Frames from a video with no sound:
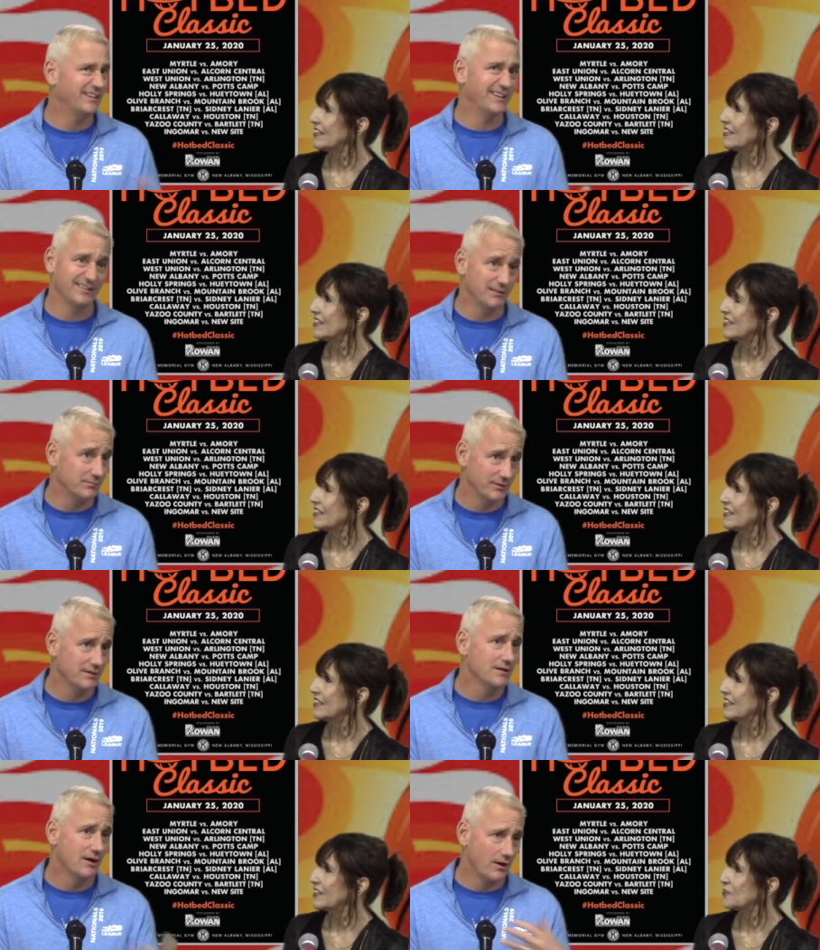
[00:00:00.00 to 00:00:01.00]
Speaker 1: And in
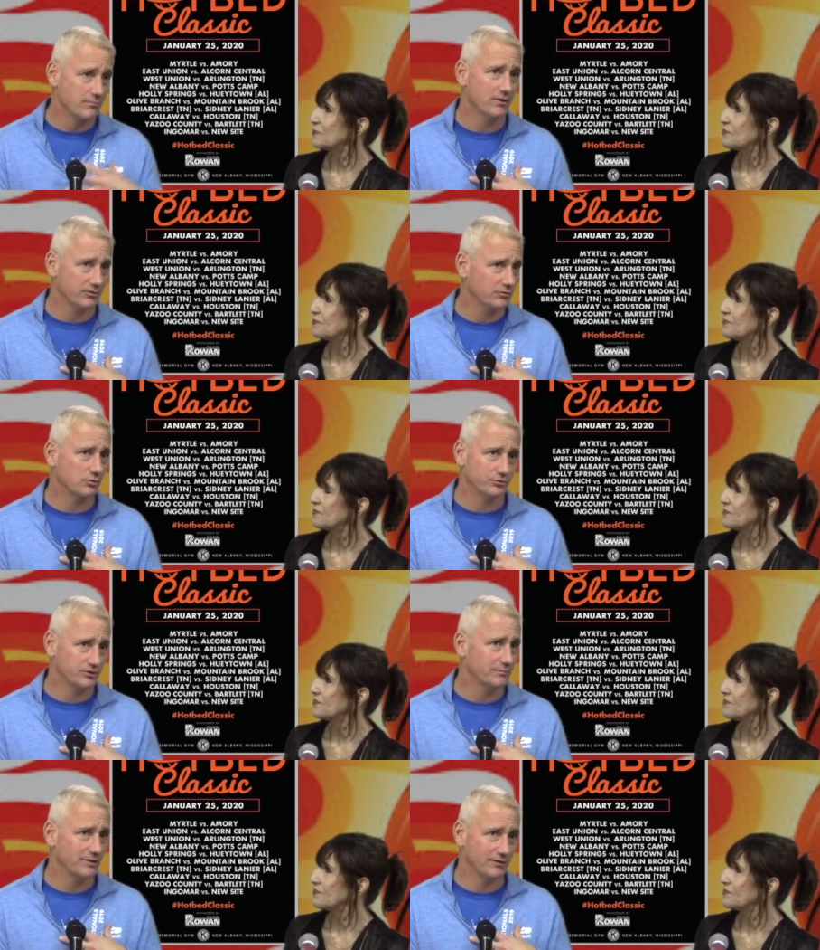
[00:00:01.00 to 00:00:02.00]
the our middle school
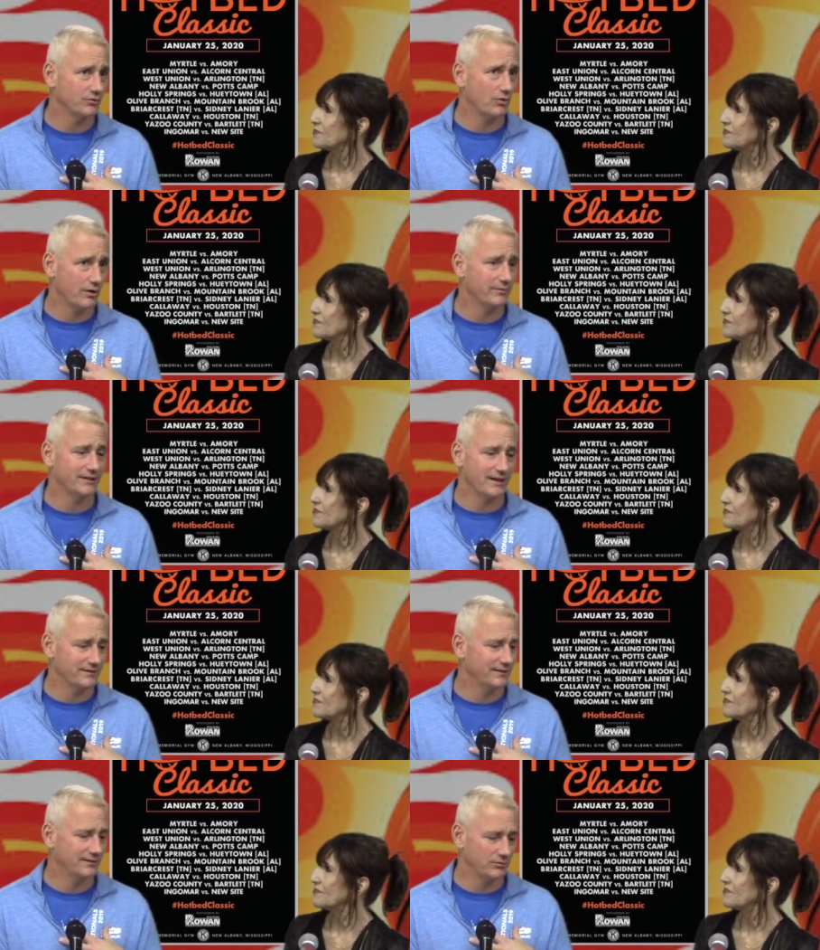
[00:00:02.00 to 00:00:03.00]
gym here in New Albany, I
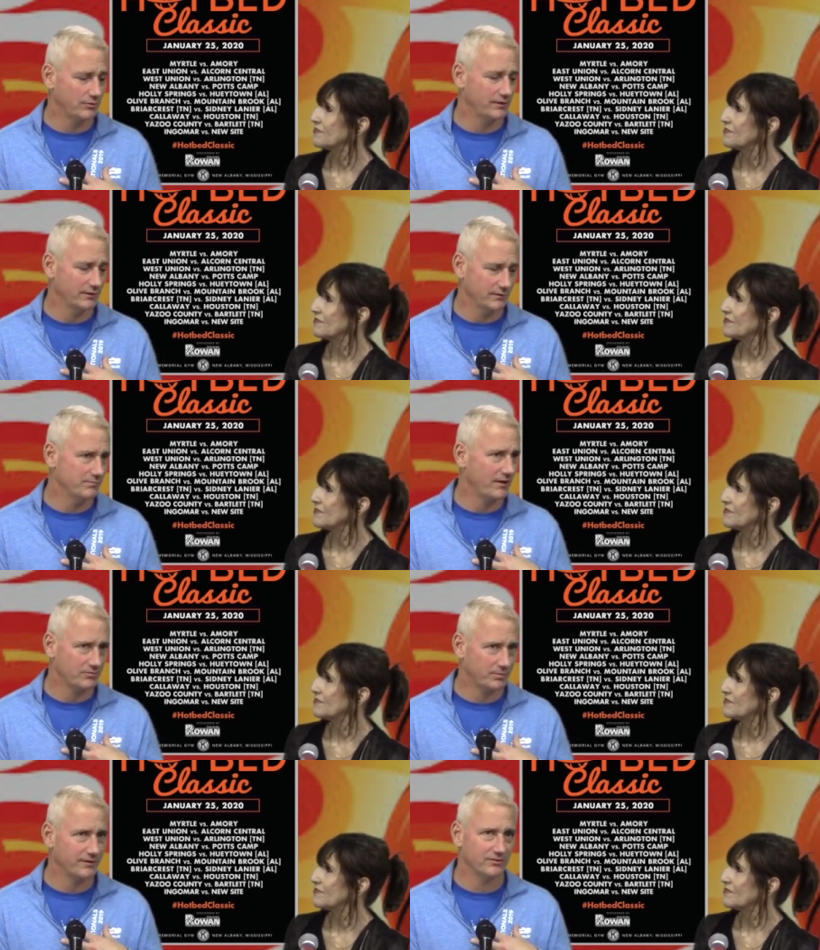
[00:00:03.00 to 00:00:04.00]
think, is one of the best
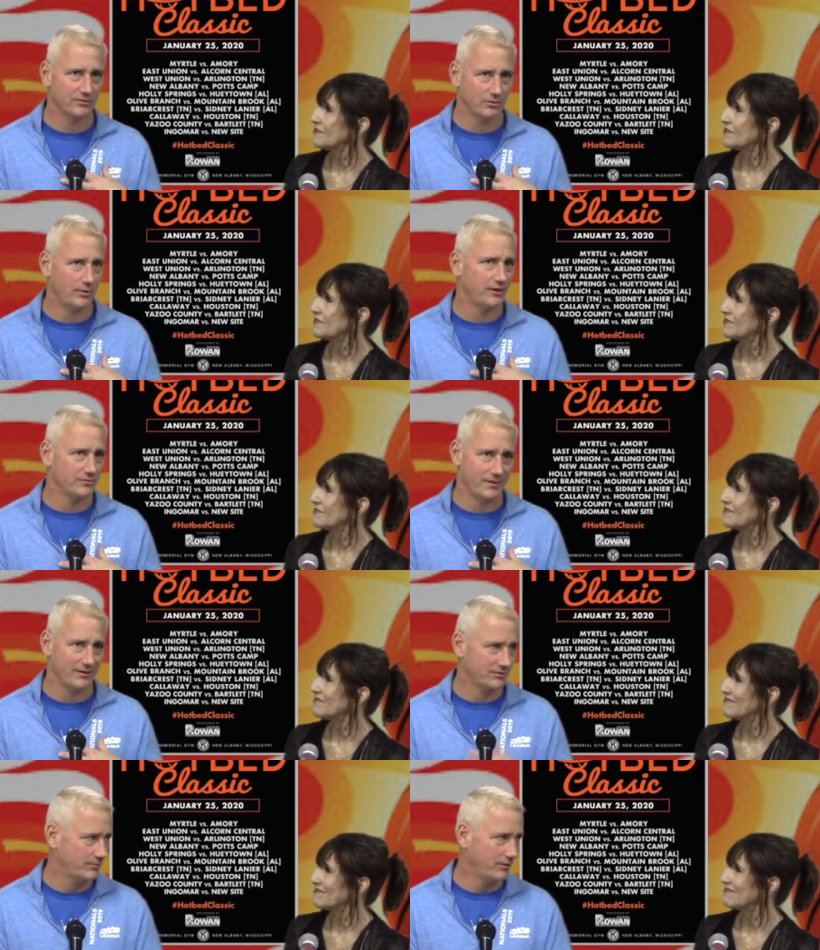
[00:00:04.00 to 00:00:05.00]
places to watch
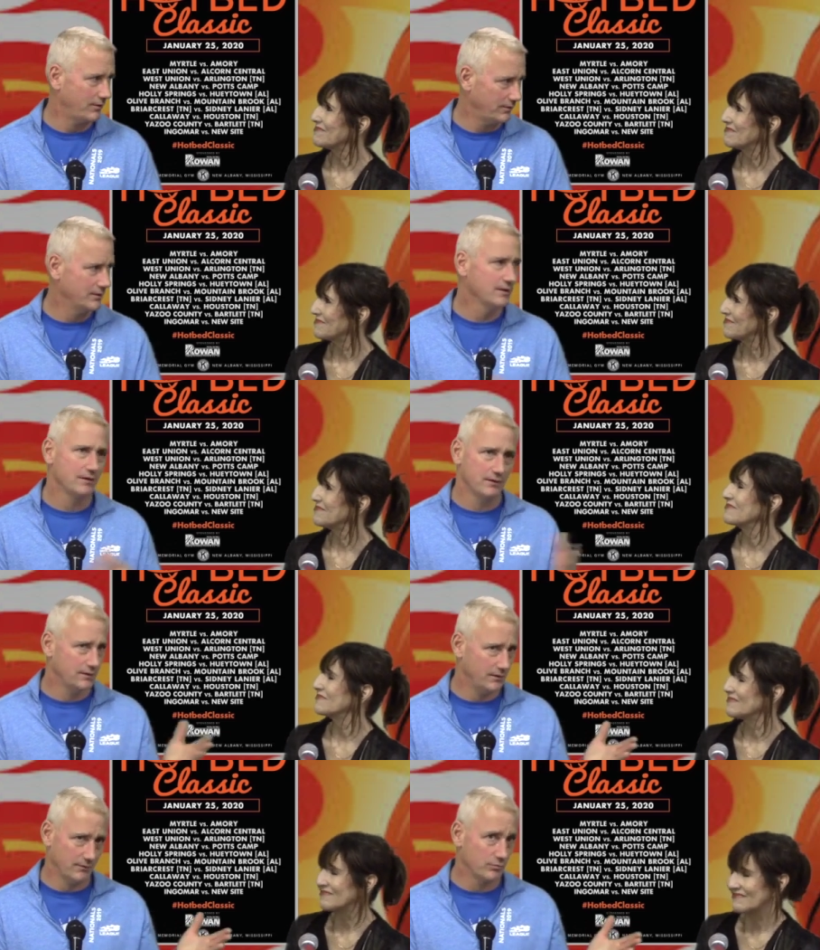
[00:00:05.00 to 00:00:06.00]
basketball uh,
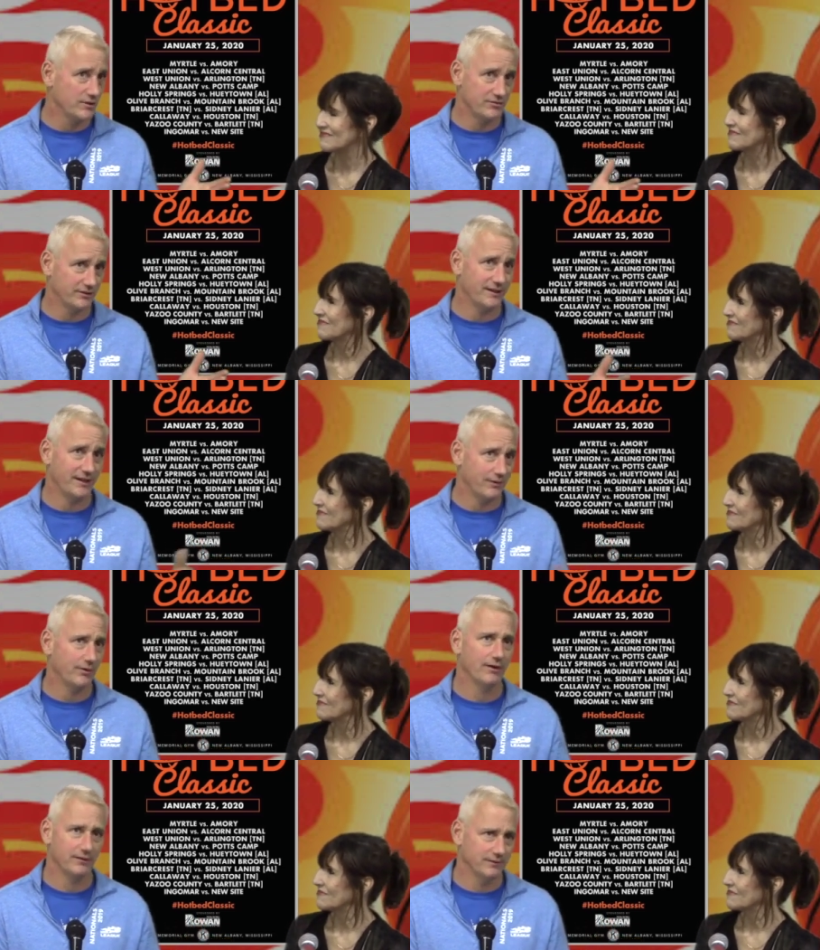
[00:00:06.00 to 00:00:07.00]
regionally
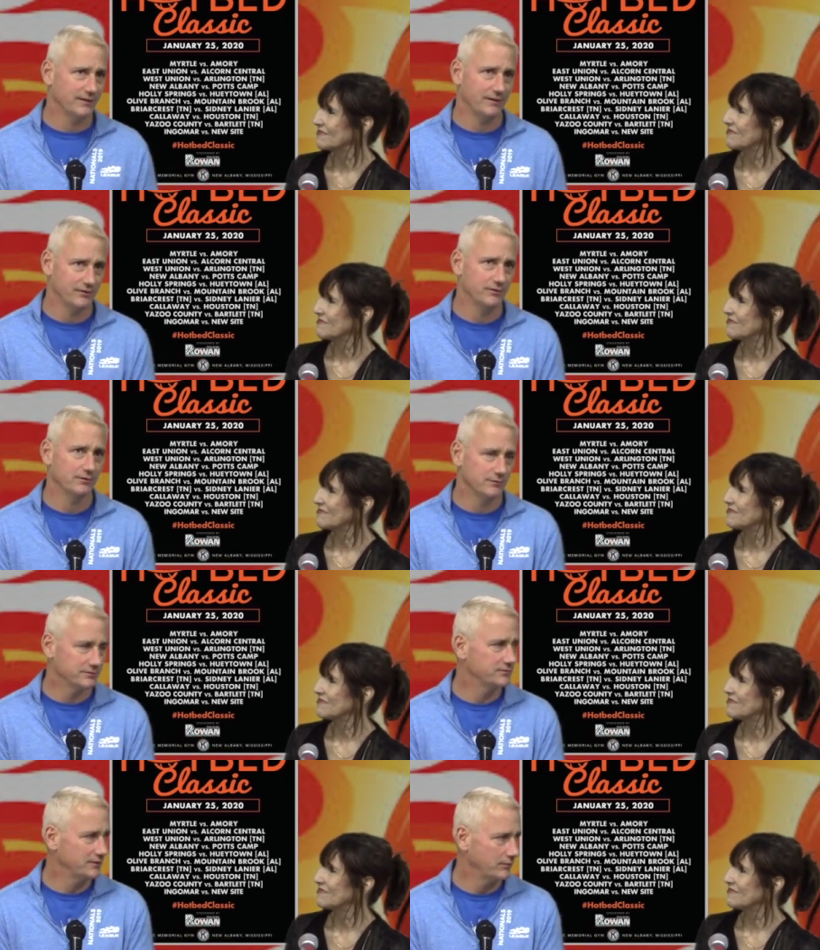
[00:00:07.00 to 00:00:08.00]
anywhere. You, you know, you're
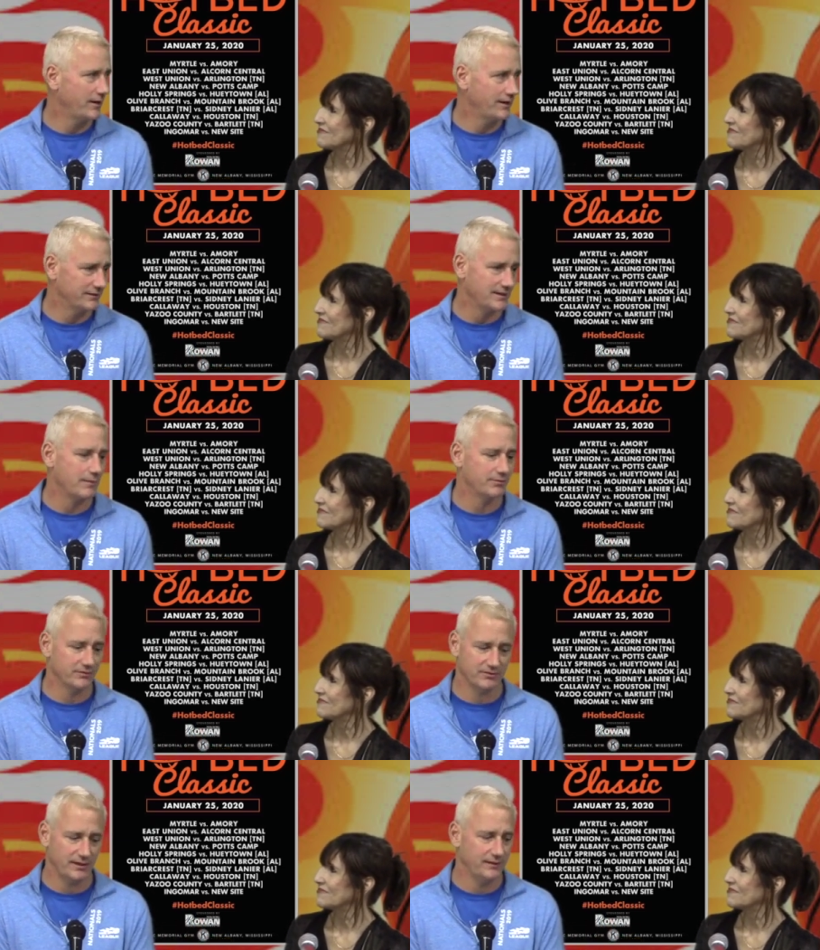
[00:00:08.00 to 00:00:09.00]
you're right on top of the
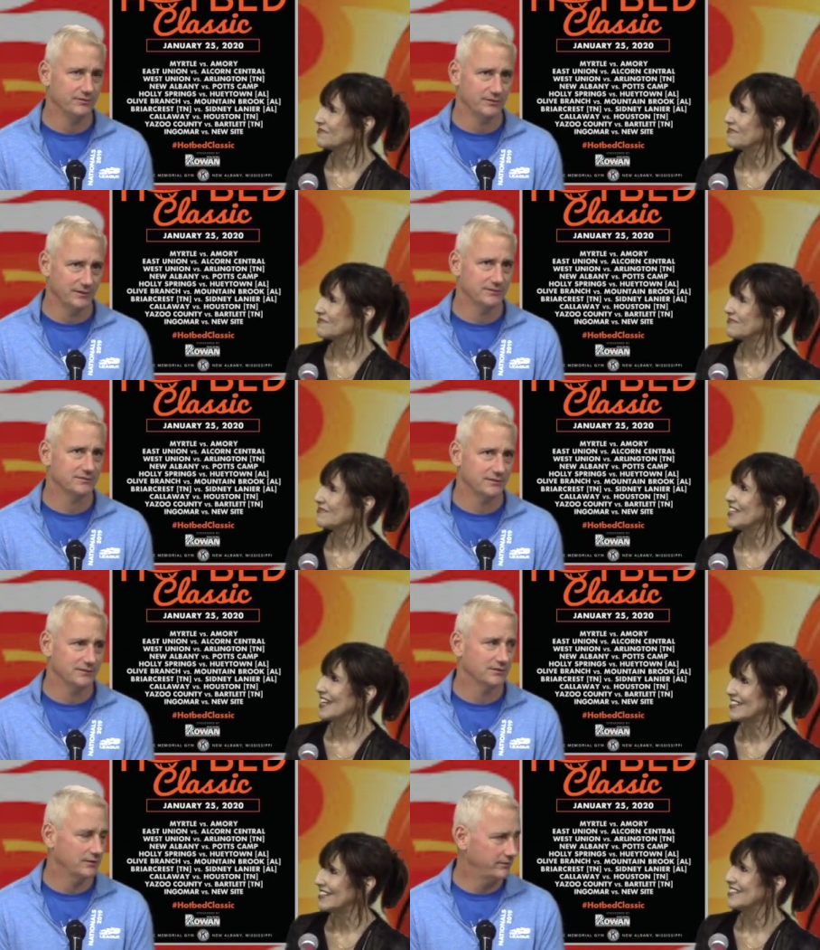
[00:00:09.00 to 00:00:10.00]
stage, and it's yeah. it's a
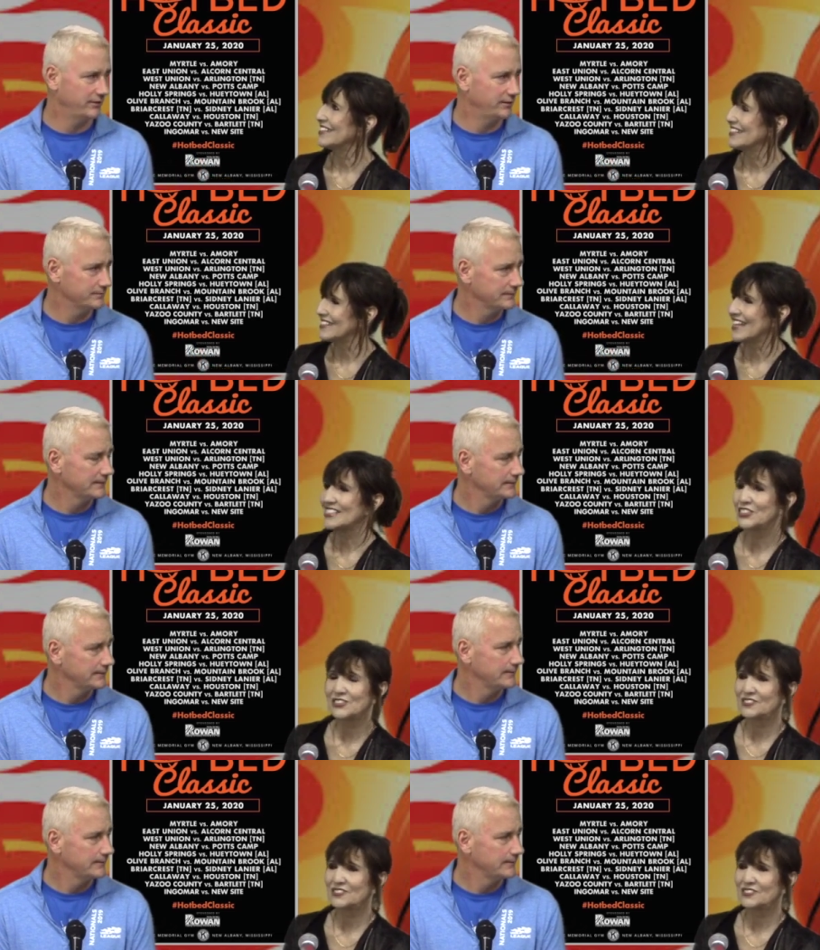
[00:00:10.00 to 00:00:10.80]
good event. That's